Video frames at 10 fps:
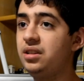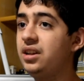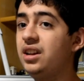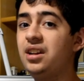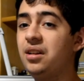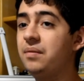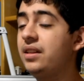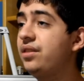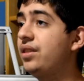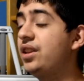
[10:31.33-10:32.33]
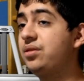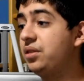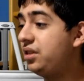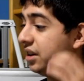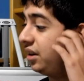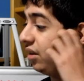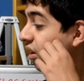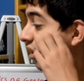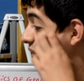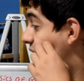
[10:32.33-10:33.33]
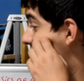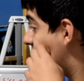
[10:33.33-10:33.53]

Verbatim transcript: Yeah, that's really a lot of